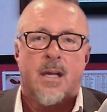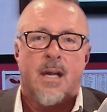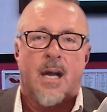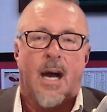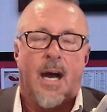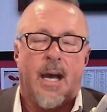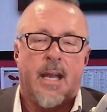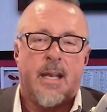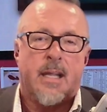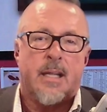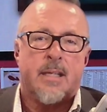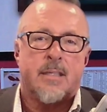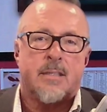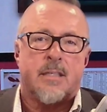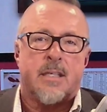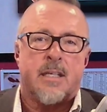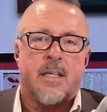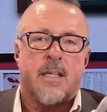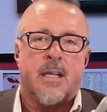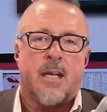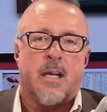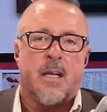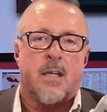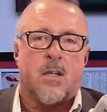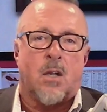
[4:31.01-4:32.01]
I think
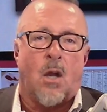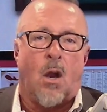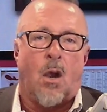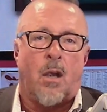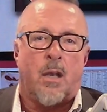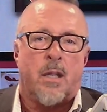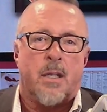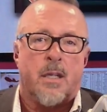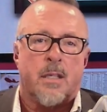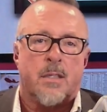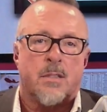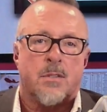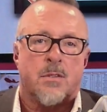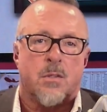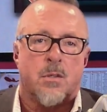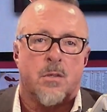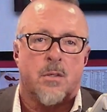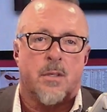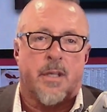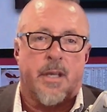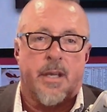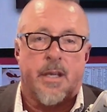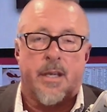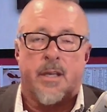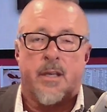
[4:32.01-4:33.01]
the uh, Guardians will
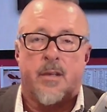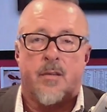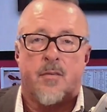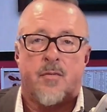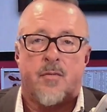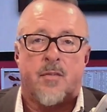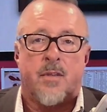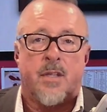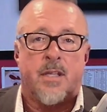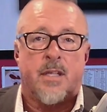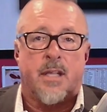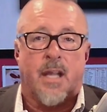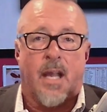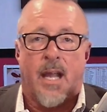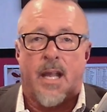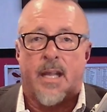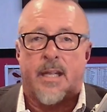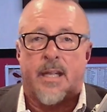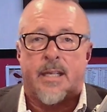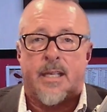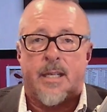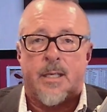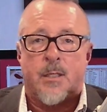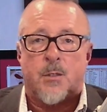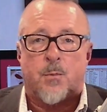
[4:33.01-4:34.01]
give the
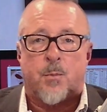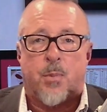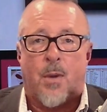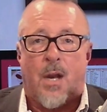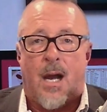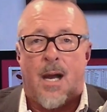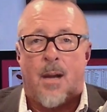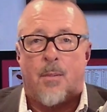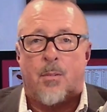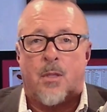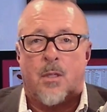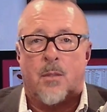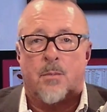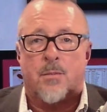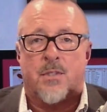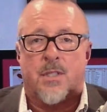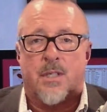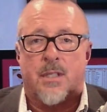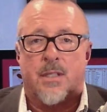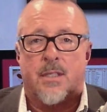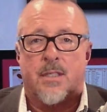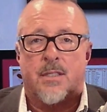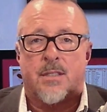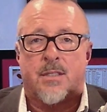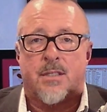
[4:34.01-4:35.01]
Yankees problems
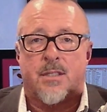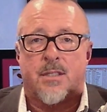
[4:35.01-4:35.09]
in this